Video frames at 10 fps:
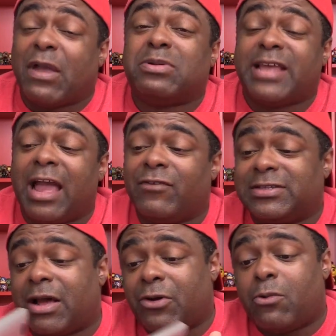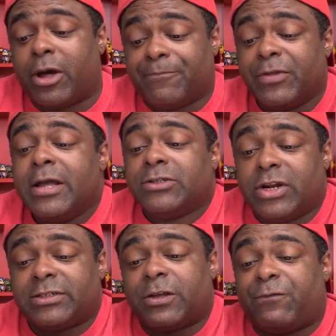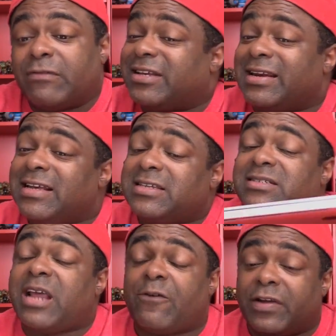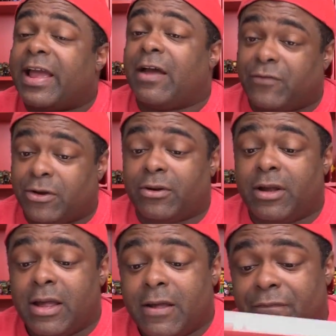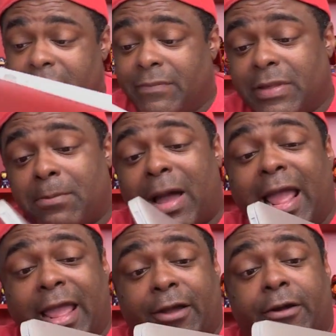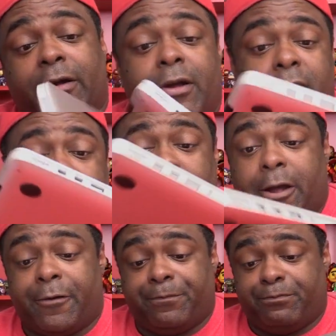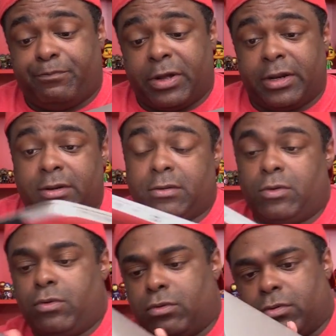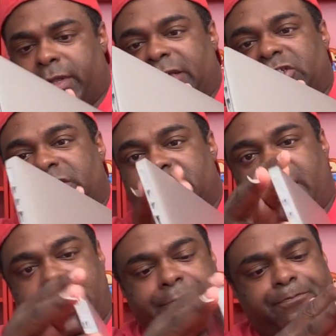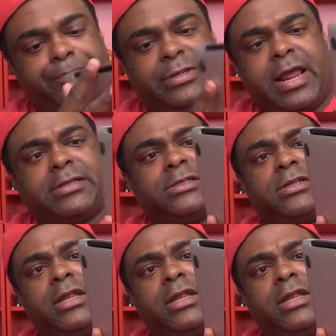thing was heavy as I don't know what. So this is a 15. This is definitely heavier than my Air. But, ooh, it's just like, it's nice and